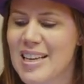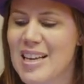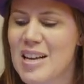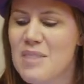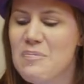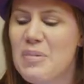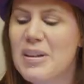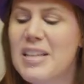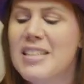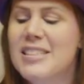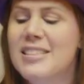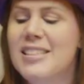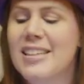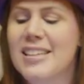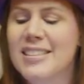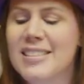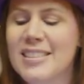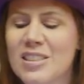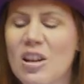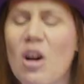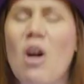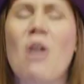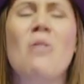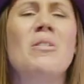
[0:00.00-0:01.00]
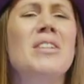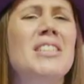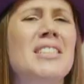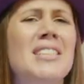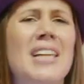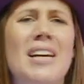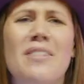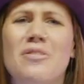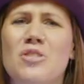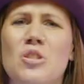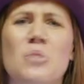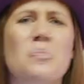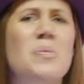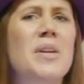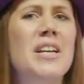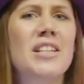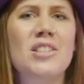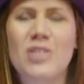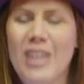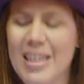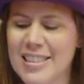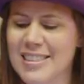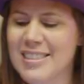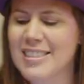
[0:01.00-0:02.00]
But it doesn't always have to be a
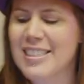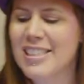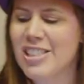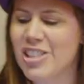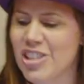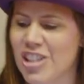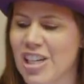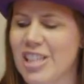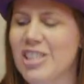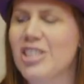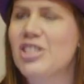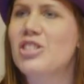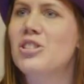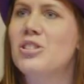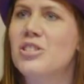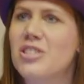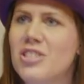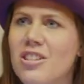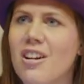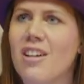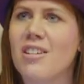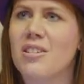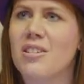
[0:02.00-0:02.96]
drastic change to start